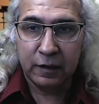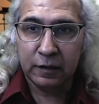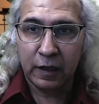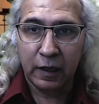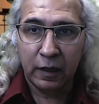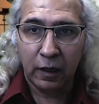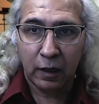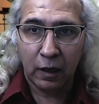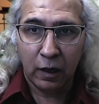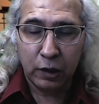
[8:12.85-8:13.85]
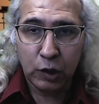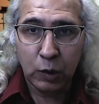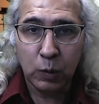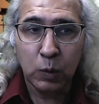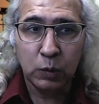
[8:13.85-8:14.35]
there are
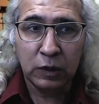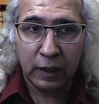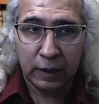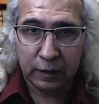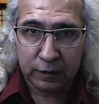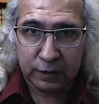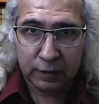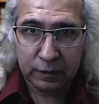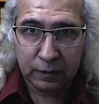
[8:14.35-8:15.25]
two things